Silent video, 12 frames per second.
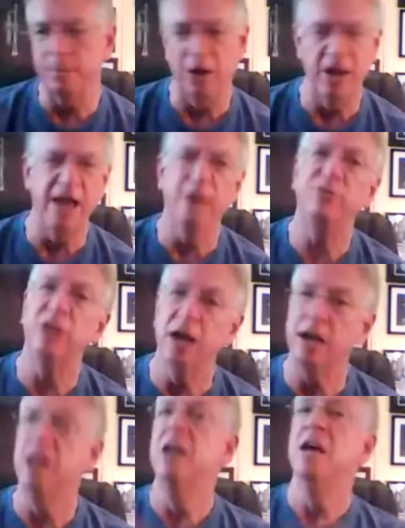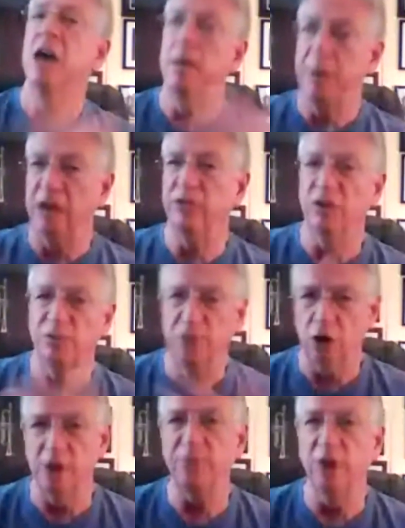now, and it's about half done,
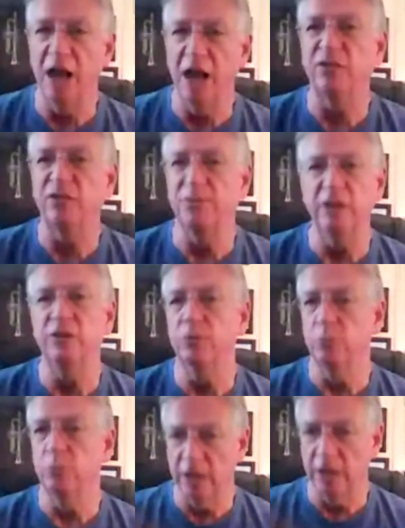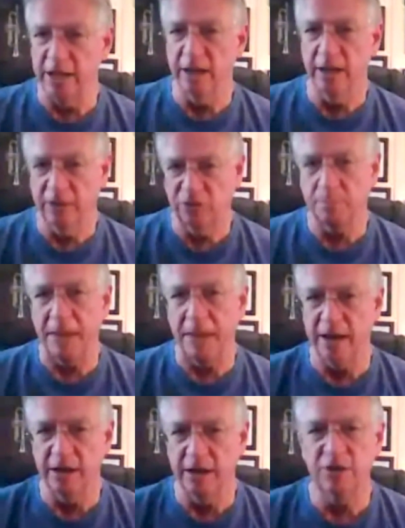about this very philosophy to really
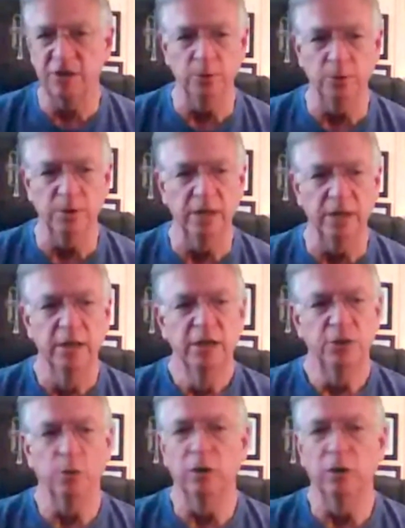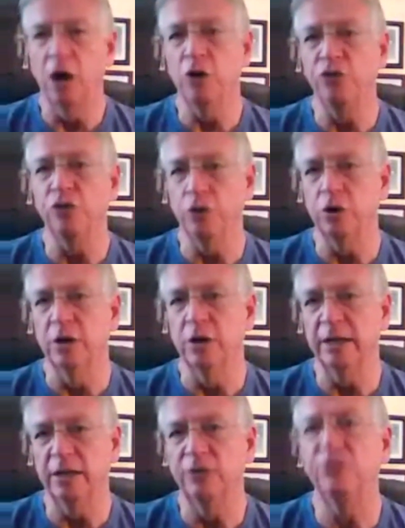expand it to a
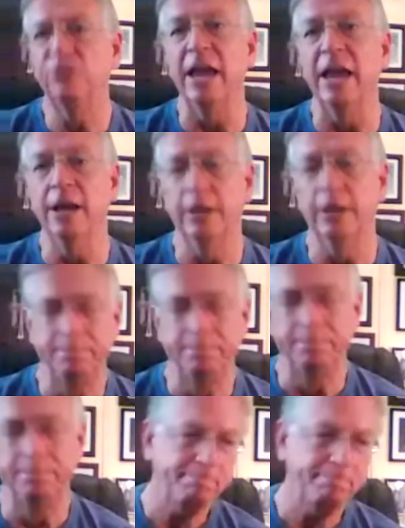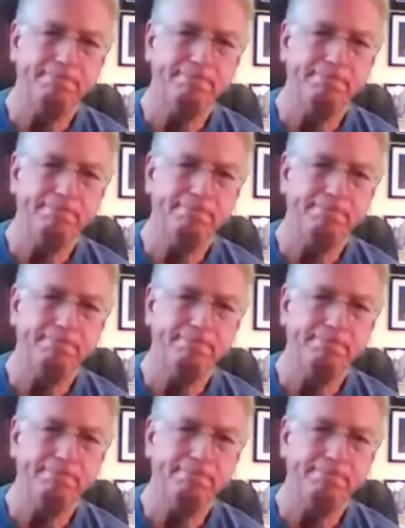larger scale.